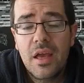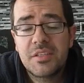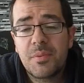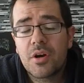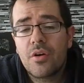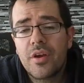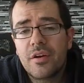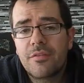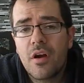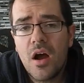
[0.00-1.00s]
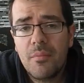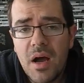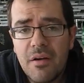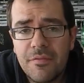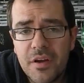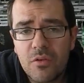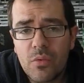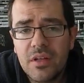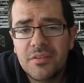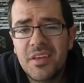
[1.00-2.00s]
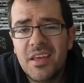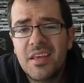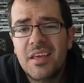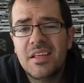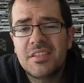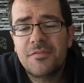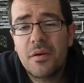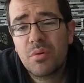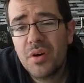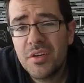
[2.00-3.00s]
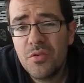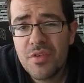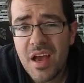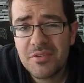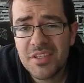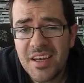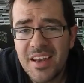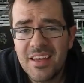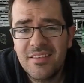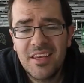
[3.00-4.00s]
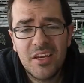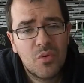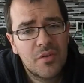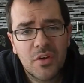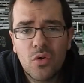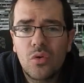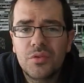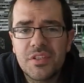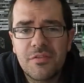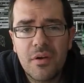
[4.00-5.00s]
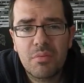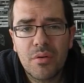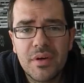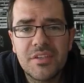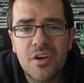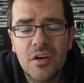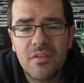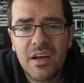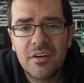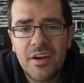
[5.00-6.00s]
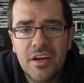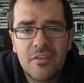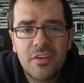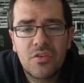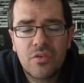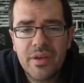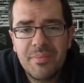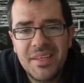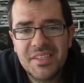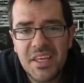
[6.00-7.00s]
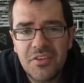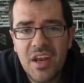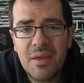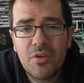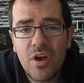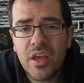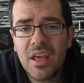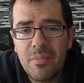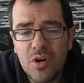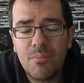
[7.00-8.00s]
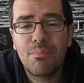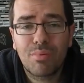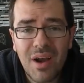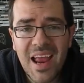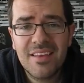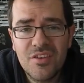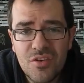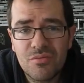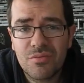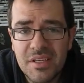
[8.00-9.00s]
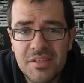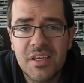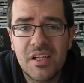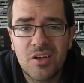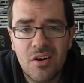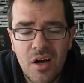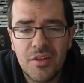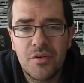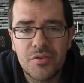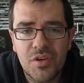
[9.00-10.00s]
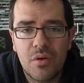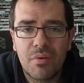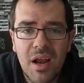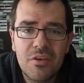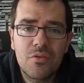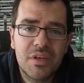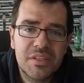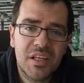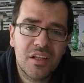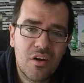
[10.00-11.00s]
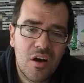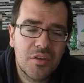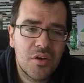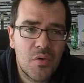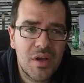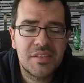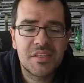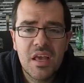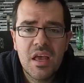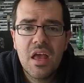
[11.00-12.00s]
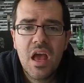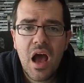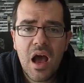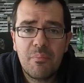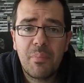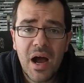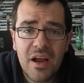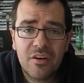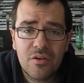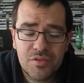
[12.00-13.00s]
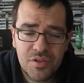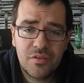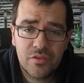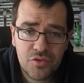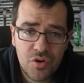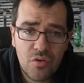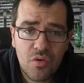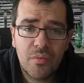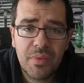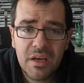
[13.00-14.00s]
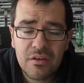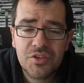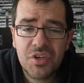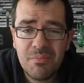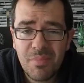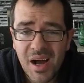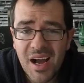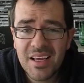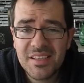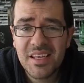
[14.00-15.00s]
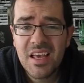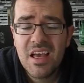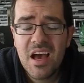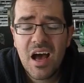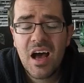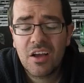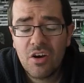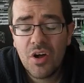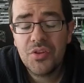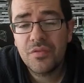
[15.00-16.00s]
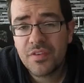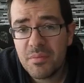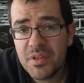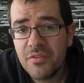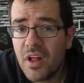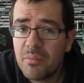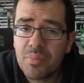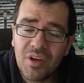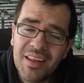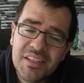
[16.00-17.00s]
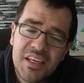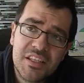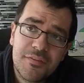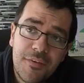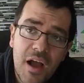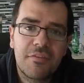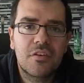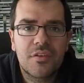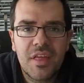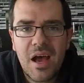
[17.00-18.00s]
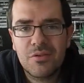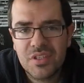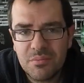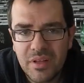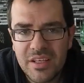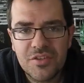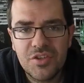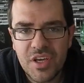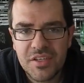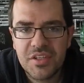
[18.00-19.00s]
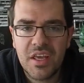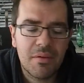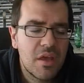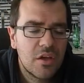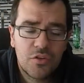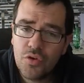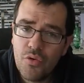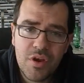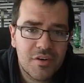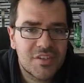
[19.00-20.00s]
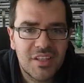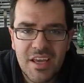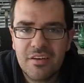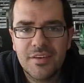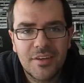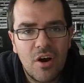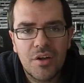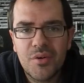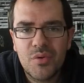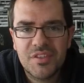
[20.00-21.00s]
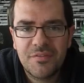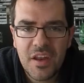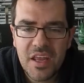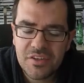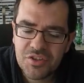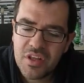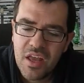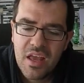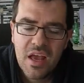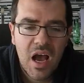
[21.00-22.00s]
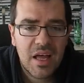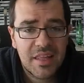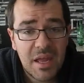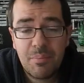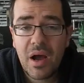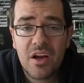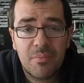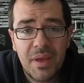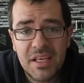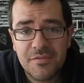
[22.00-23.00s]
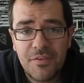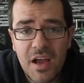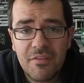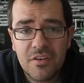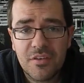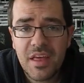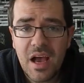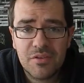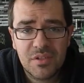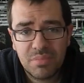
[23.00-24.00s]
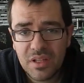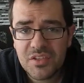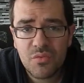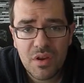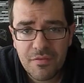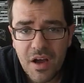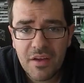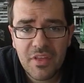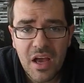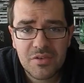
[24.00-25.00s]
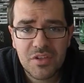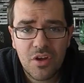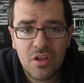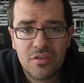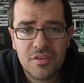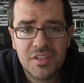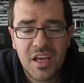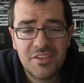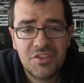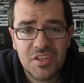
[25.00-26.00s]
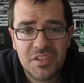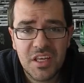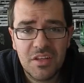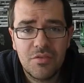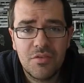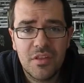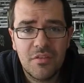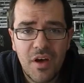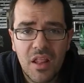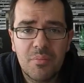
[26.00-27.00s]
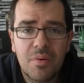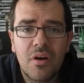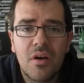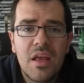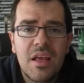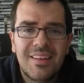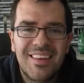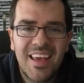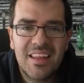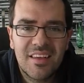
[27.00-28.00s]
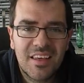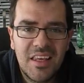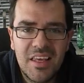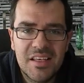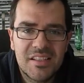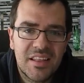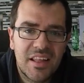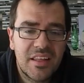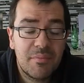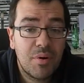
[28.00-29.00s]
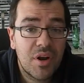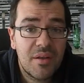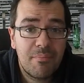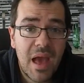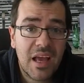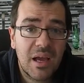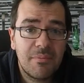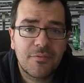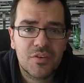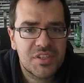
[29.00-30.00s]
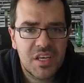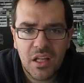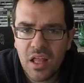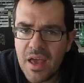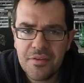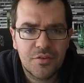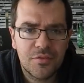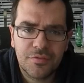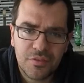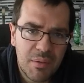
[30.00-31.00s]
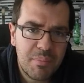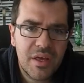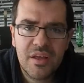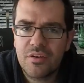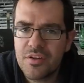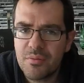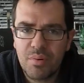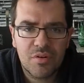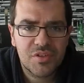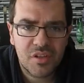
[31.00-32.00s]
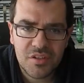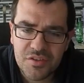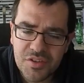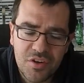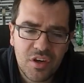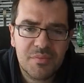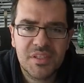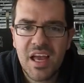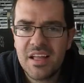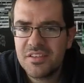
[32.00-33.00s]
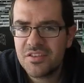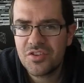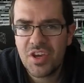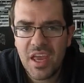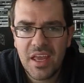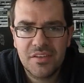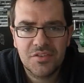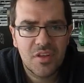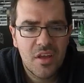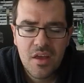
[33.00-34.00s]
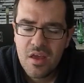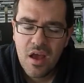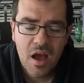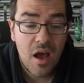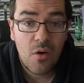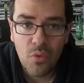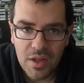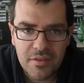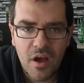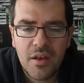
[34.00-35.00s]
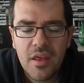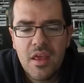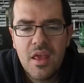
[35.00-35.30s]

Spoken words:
Hey, it's Marko here from Fair Realty. It's February 2019, one of the coldest Februaries on record here in Victoria, BC. Today I'm talking about brand new resale condos. So a brand new resale condo is a buyer goes into a showroom, he or she buys a condo from a developer. Let's say it's $500,000 plus GST. 2 years later, the condo is finished. That buyer pays $500,000 plus $25,000 GST to the developer. They get the keys and then they put it back up for sale, either to flip it or their personal circumstances changed, whatnot.